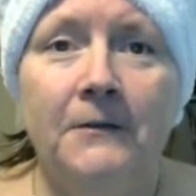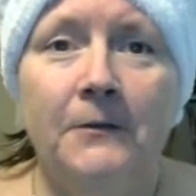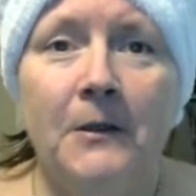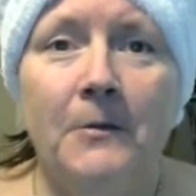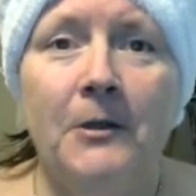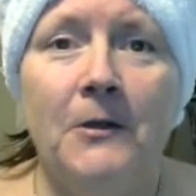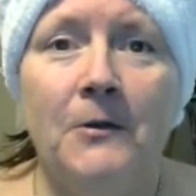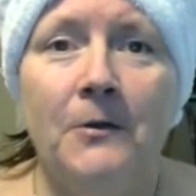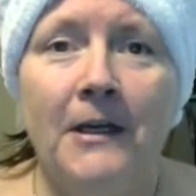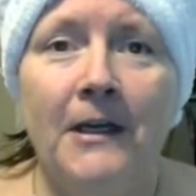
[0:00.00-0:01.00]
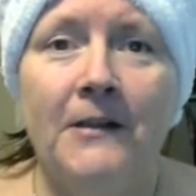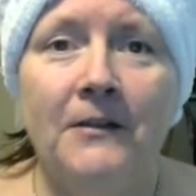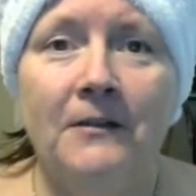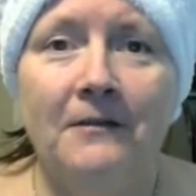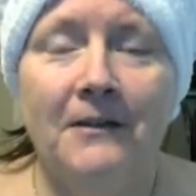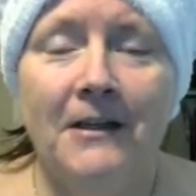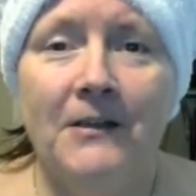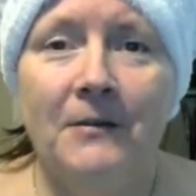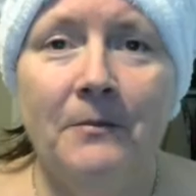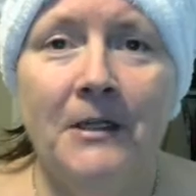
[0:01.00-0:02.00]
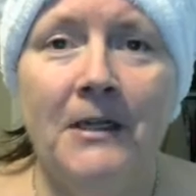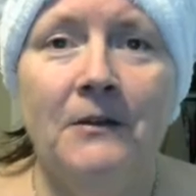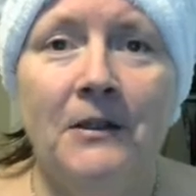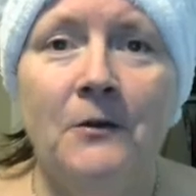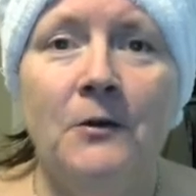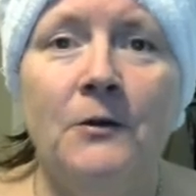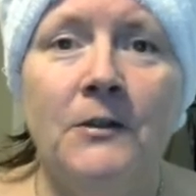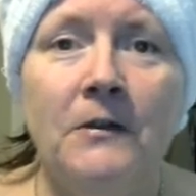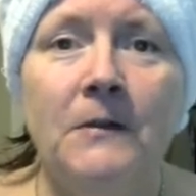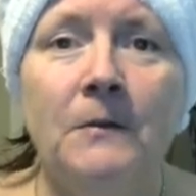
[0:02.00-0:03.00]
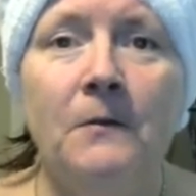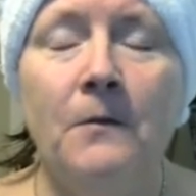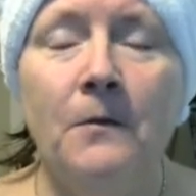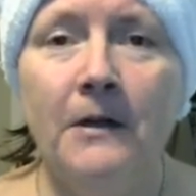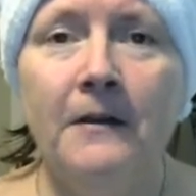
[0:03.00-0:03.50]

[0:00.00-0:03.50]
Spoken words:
for anybody who hasn't been introduced to this before.